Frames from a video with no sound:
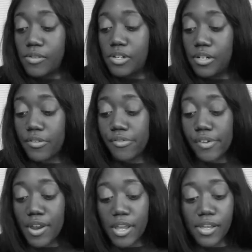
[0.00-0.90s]

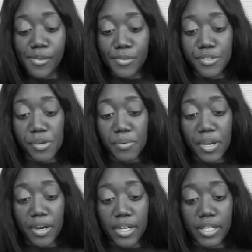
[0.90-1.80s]
Alright, so we
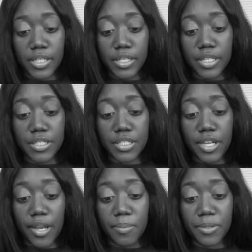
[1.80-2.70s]
are in the next
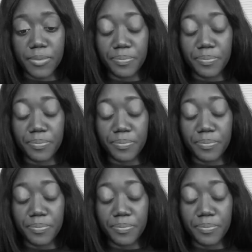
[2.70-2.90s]
chapter.